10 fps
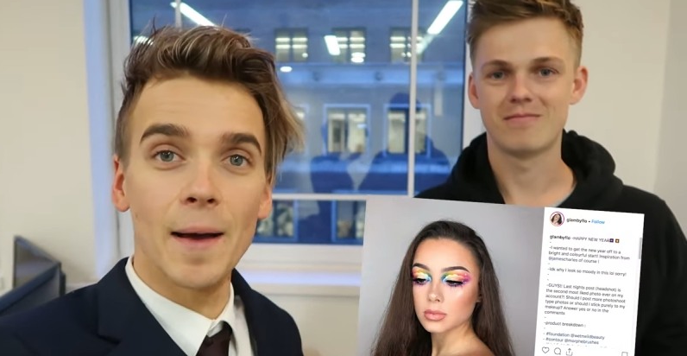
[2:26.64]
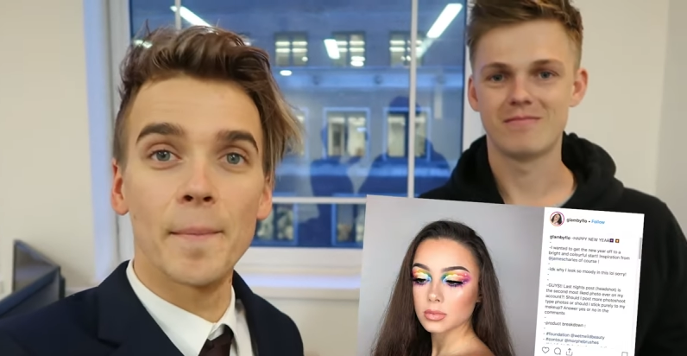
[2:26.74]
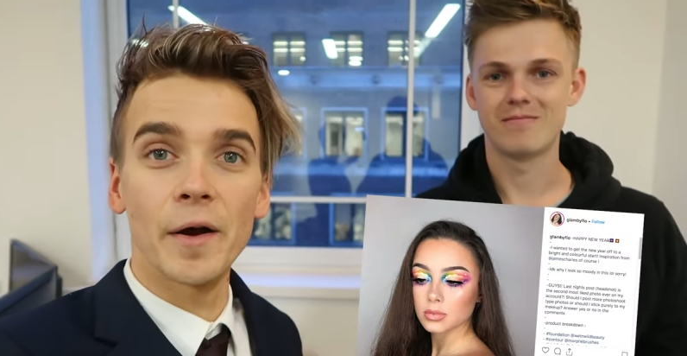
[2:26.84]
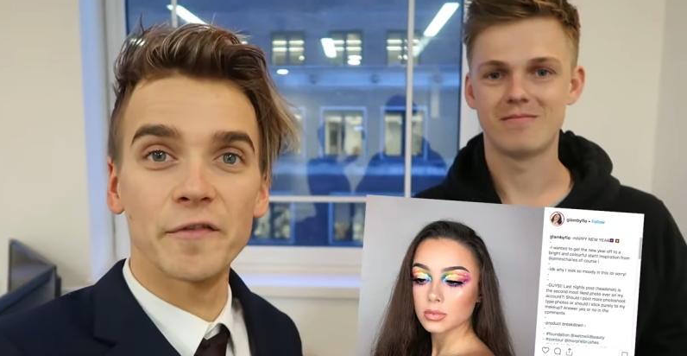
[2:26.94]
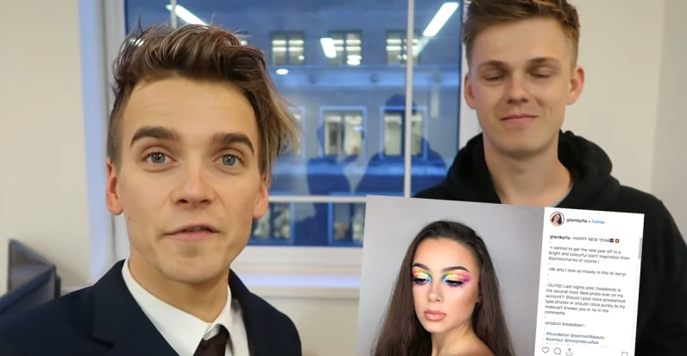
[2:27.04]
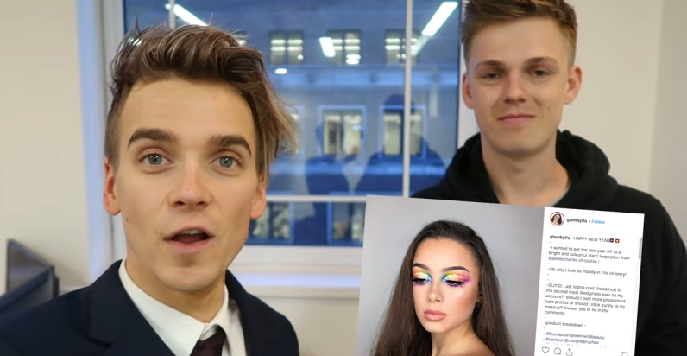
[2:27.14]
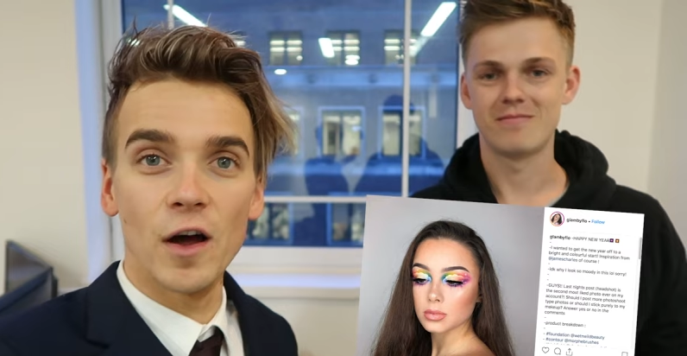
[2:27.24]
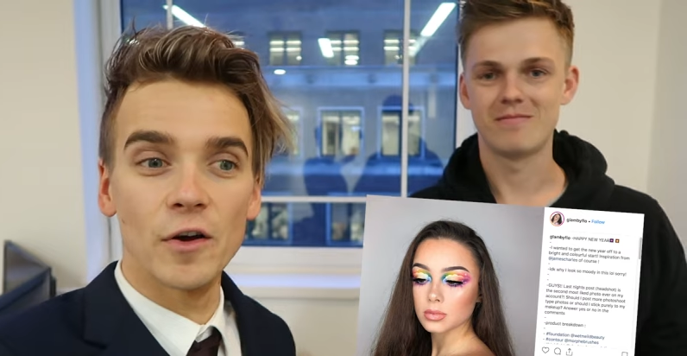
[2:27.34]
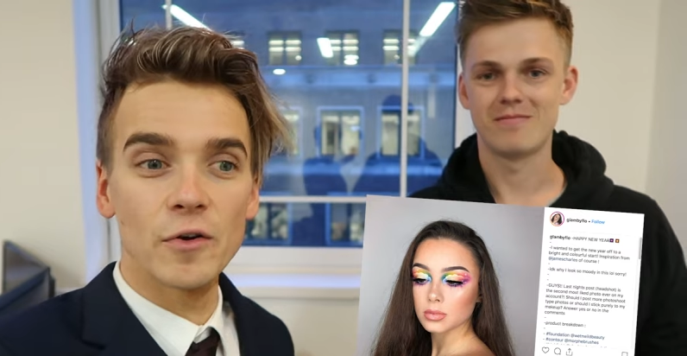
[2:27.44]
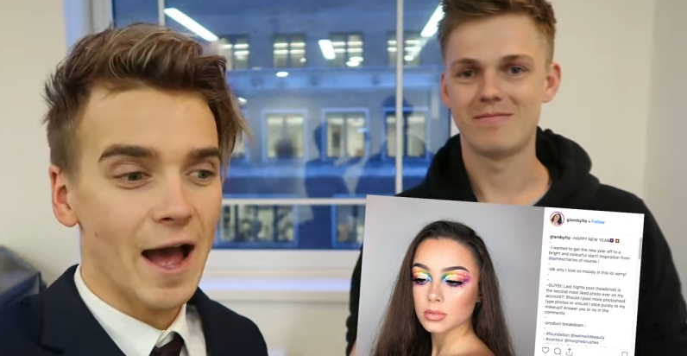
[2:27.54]
Speaker 1: Glam by
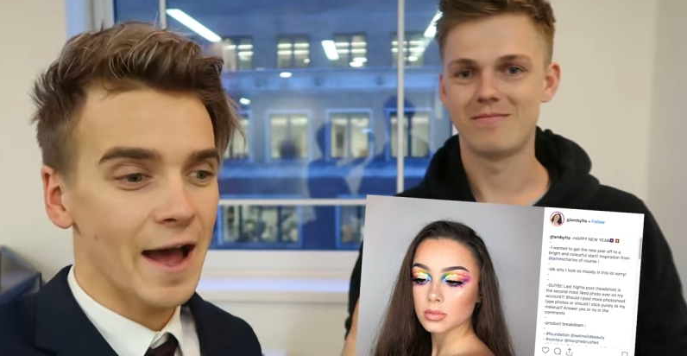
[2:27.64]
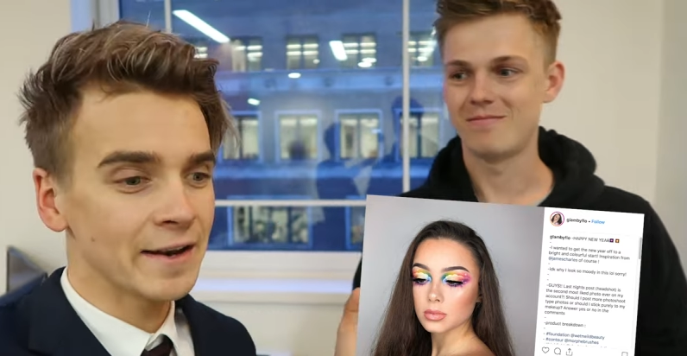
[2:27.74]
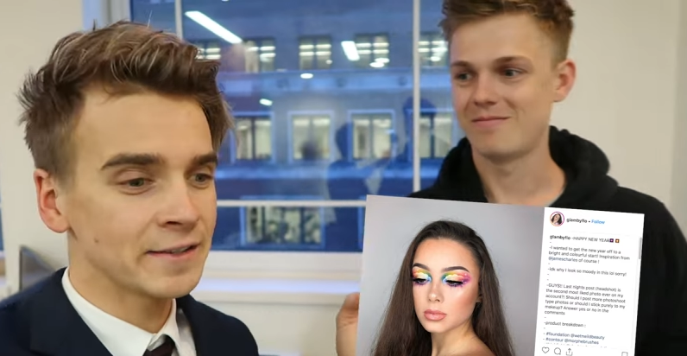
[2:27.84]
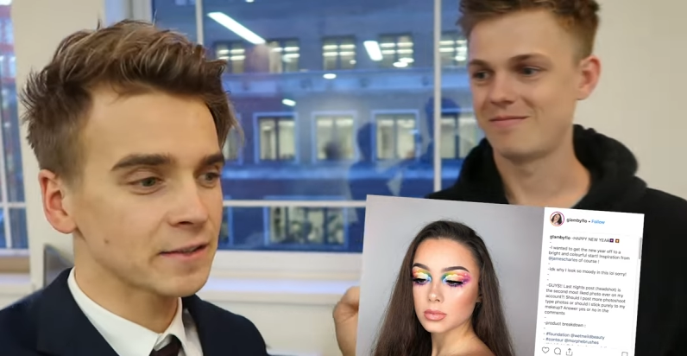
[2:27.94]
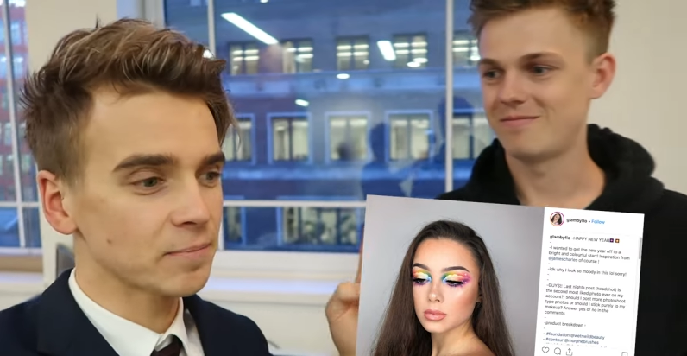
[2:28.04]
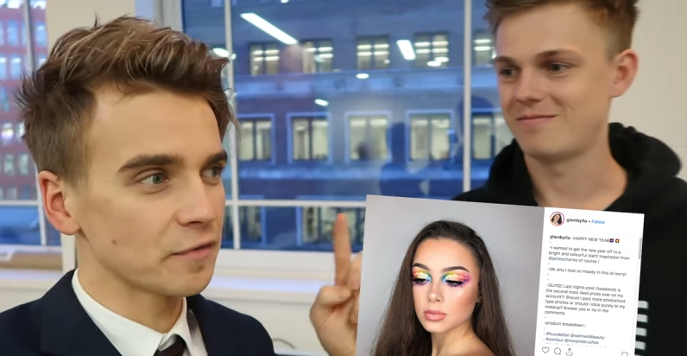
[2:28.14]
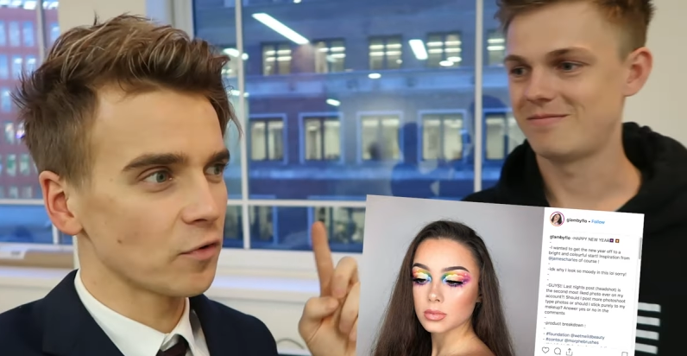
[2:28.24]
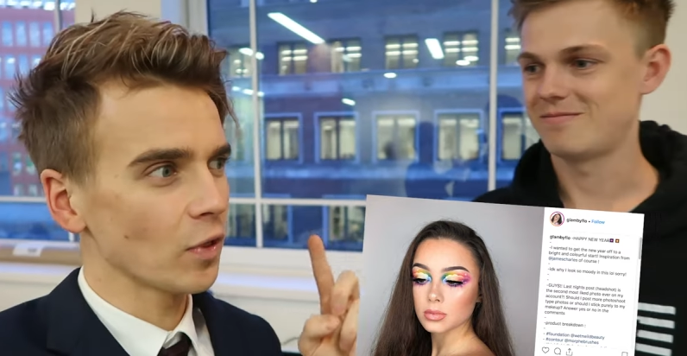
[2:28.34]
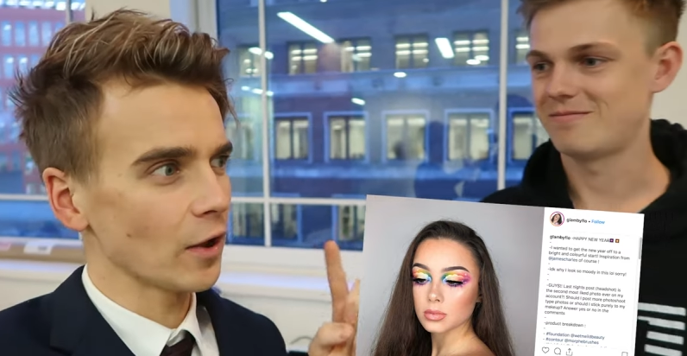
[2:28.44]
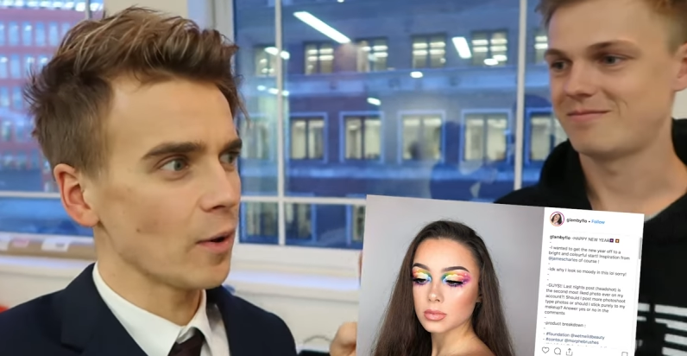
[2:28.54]
Flo, and
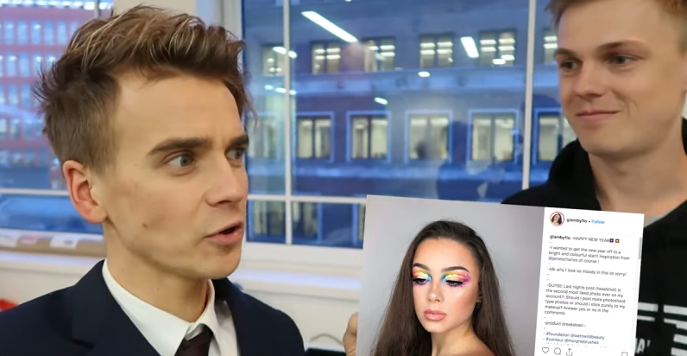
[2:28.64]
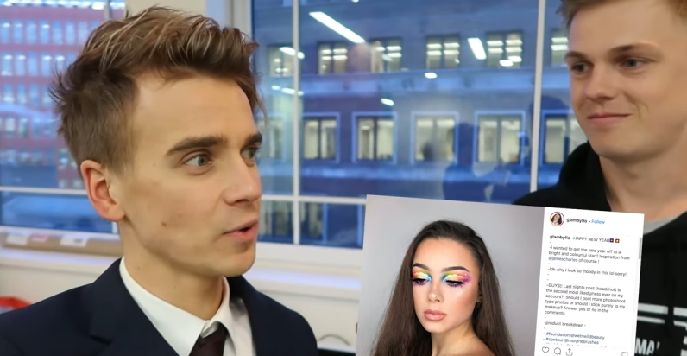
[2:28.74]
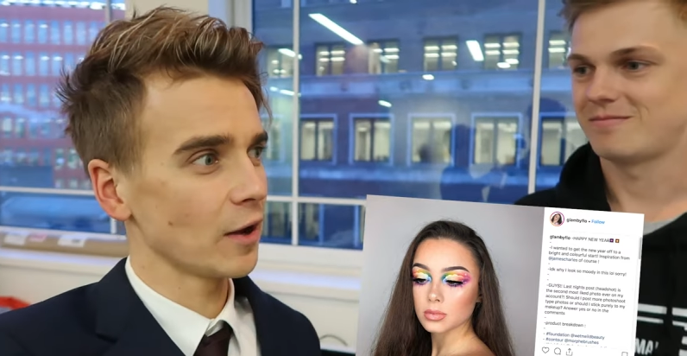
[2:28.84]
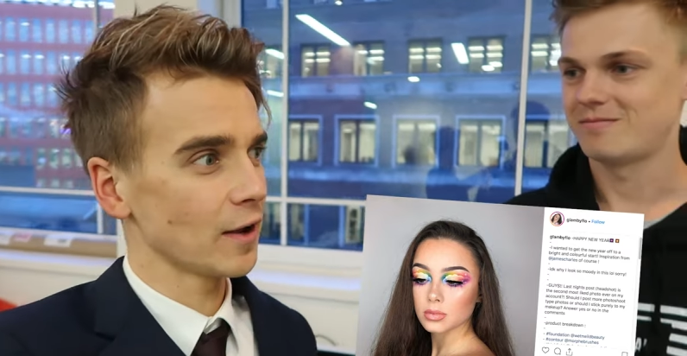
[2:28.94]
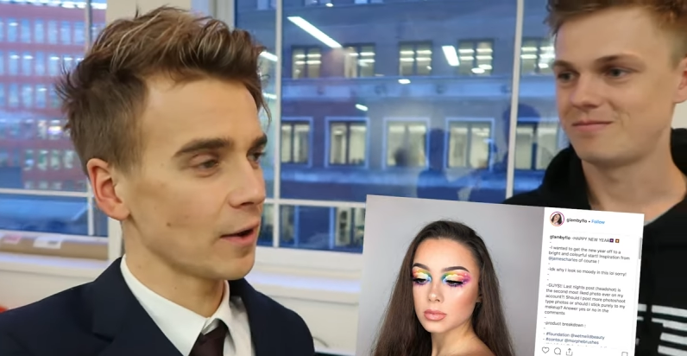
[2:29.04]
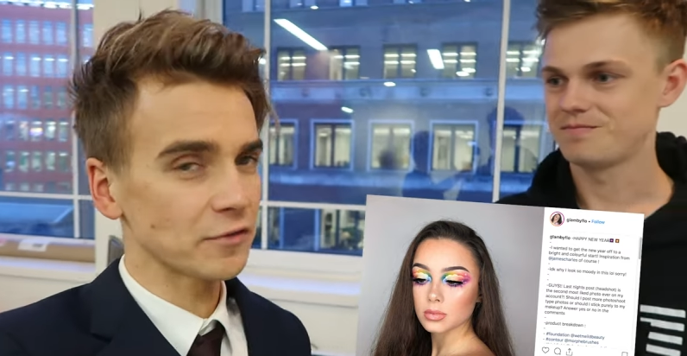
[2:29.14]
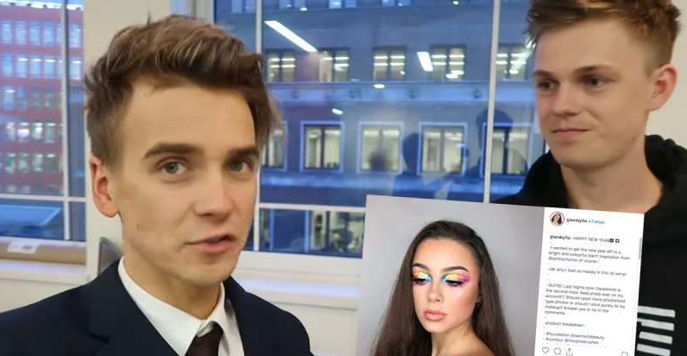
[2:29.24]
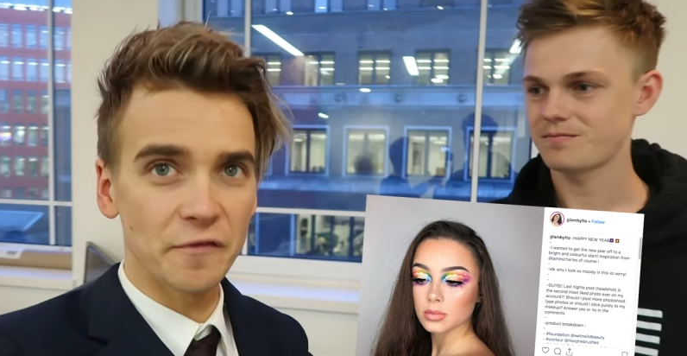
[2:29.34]
before that, who else we have now? We have